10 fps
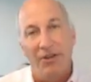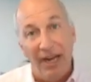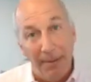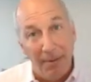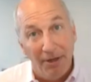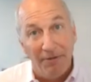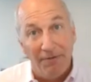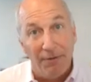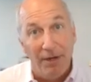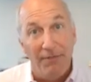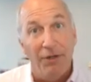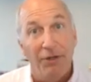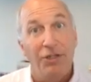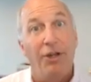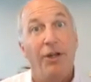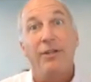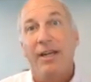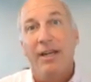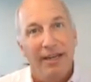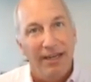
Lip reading: It's the name on the front of your shirt.